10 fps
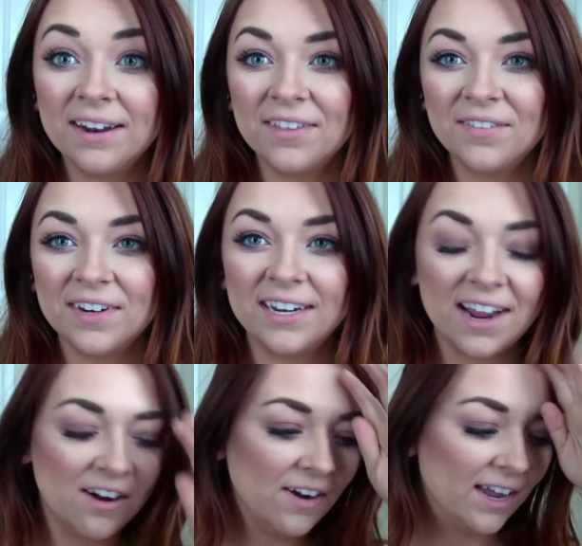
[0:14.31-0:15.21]
another
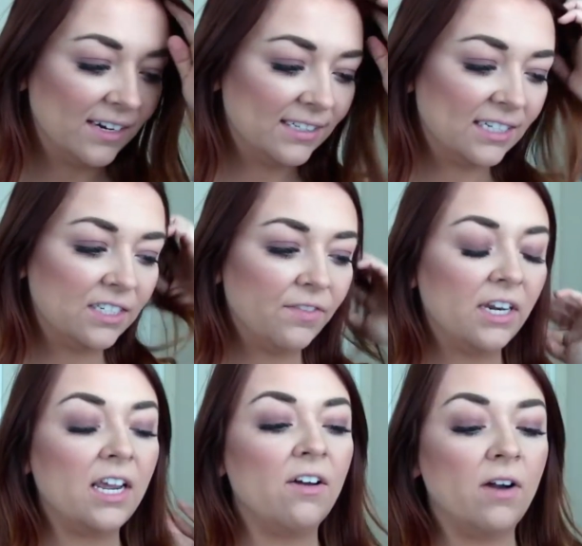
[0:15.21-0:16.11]
video and in this
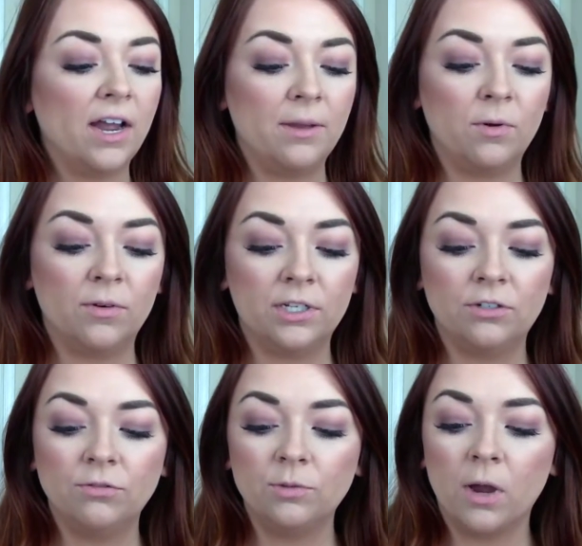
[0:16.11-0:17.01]
video I am going
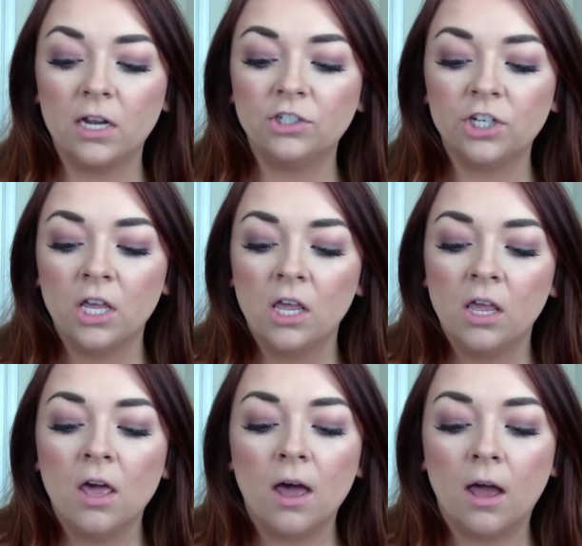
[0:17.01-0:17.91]
to swatch
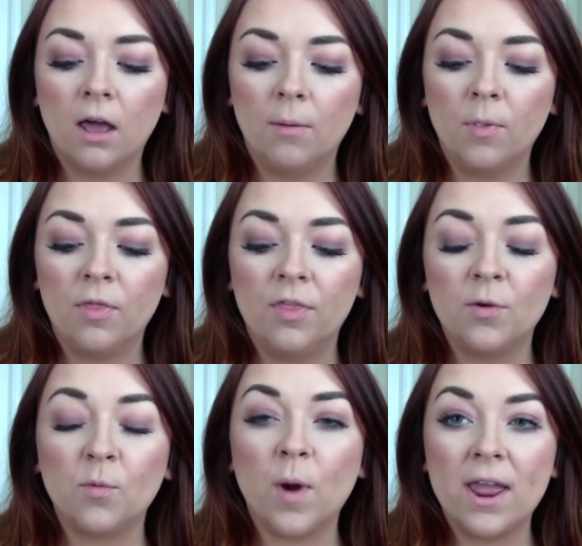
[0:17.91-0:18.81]
um,
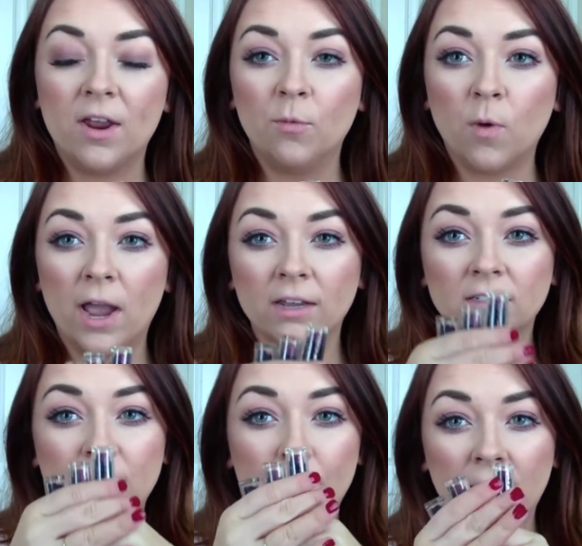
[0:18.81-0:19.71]
the Wet and
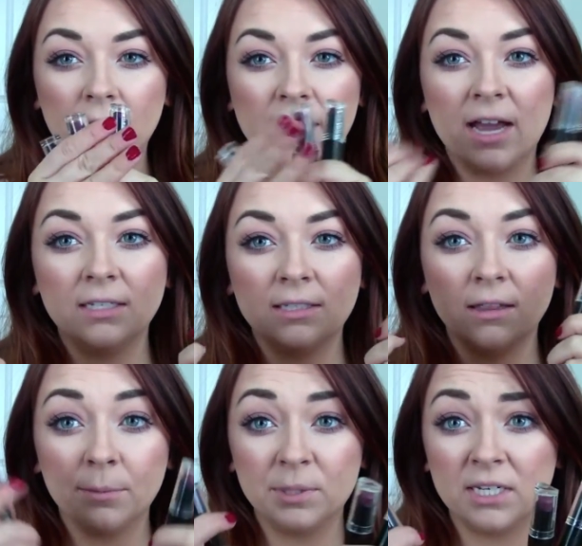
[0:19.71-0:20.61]
Wild Mega
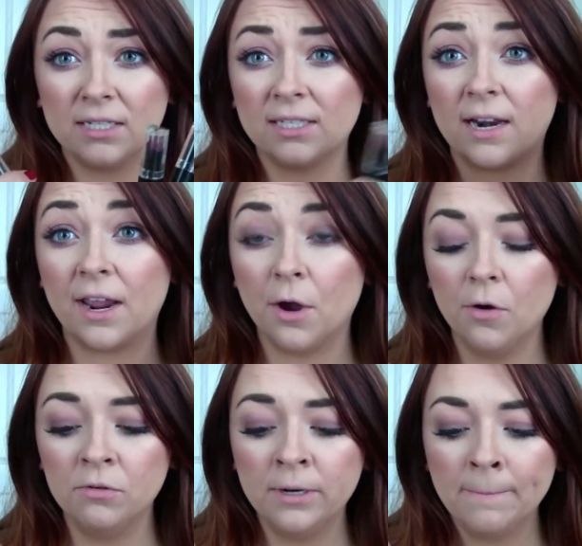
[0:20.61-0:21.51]
Last lipsticks that I
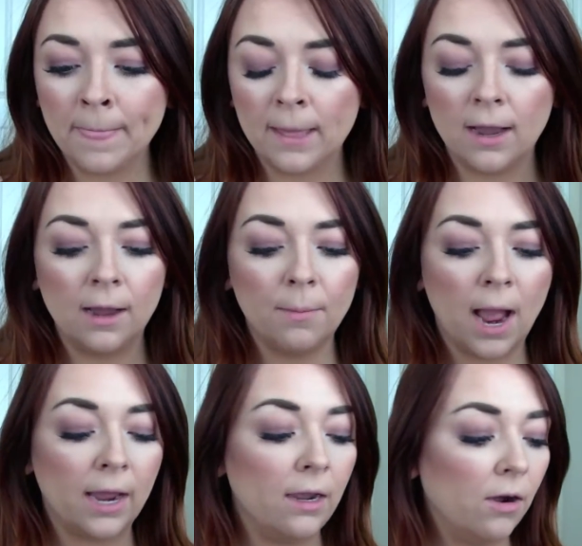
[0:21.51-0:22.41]
own. Um,
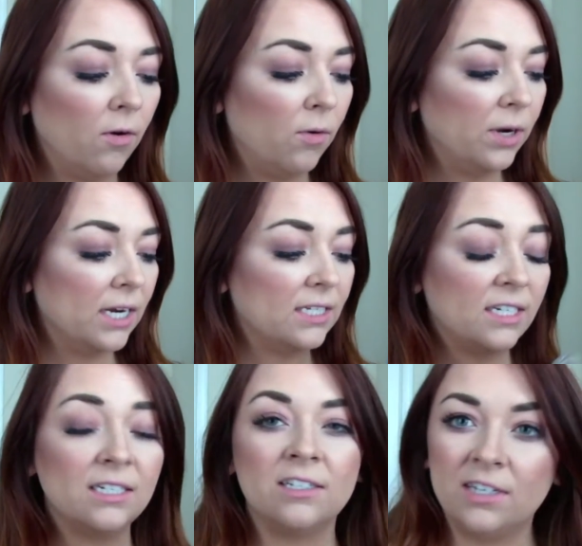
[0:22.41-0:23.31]
I own
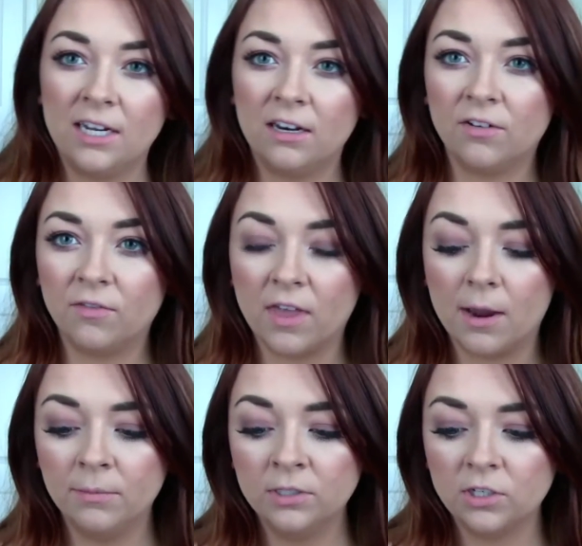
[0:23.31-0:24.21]
16 of
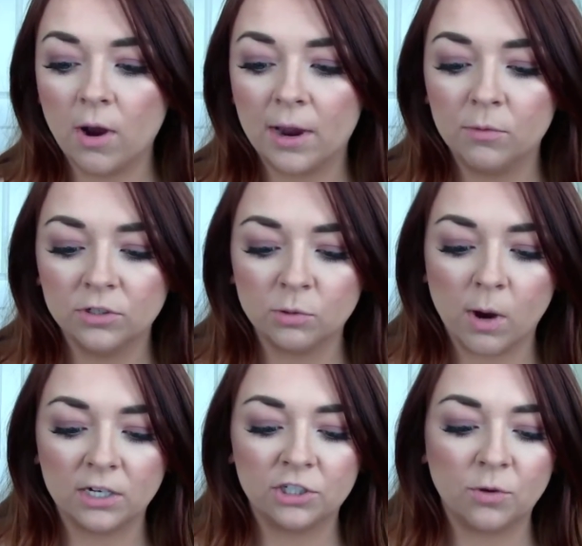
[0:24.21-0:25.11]
them so I will
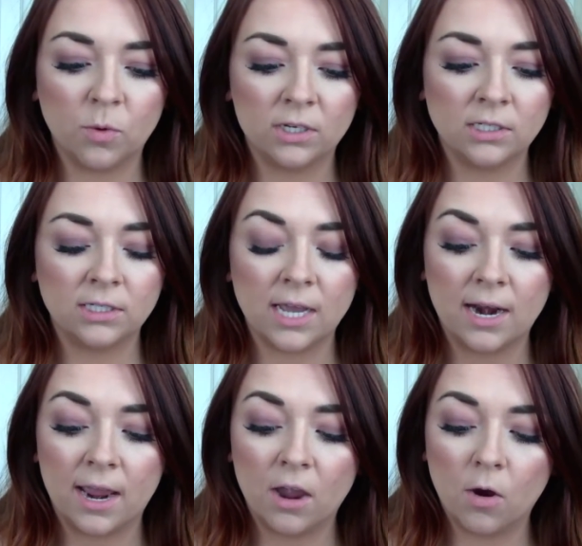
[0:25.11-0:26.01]
swatch the ones
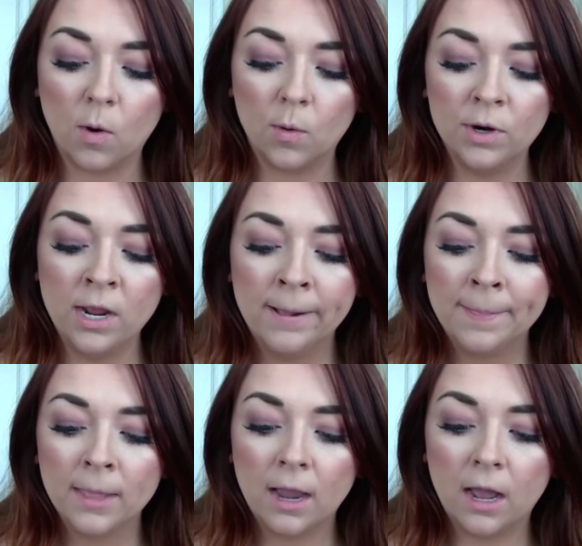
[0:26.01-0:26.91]
that I own.
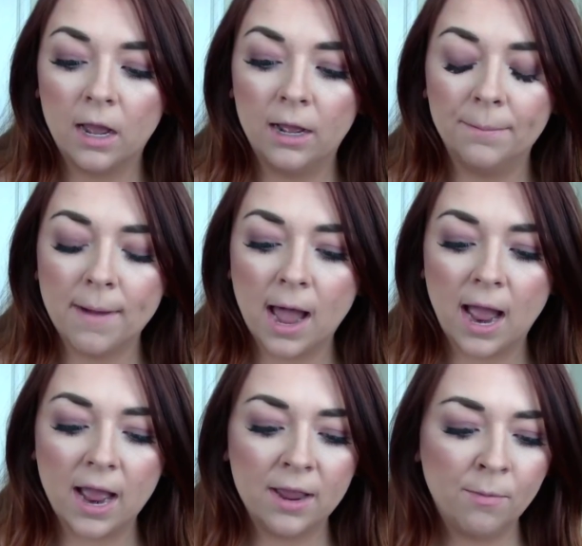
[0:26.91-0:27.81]
Um,
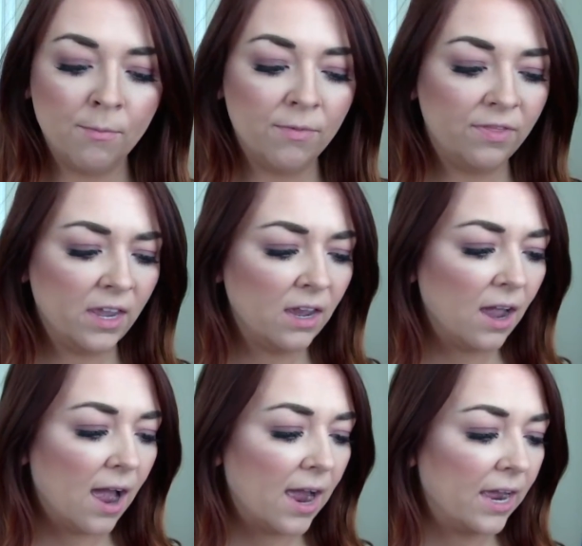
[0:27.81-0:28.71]
I think
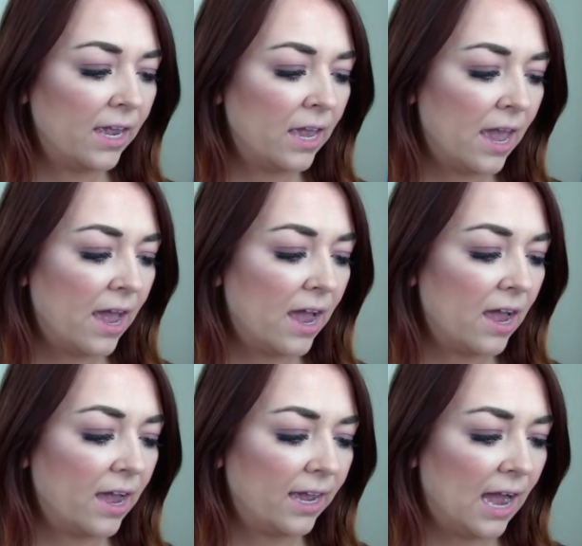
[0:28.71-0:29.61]
I
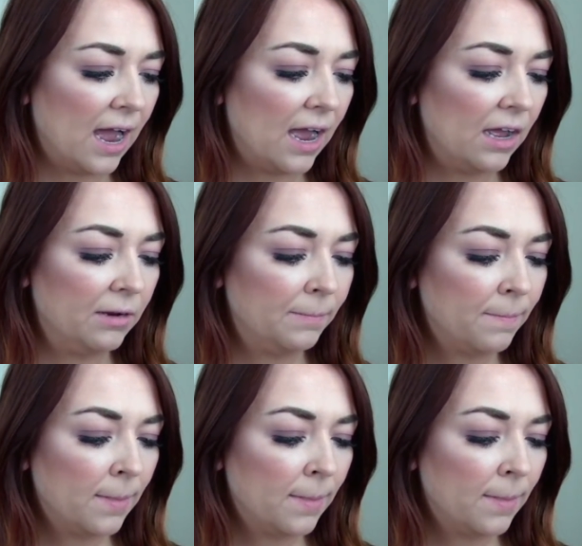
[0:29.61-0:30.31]
had I got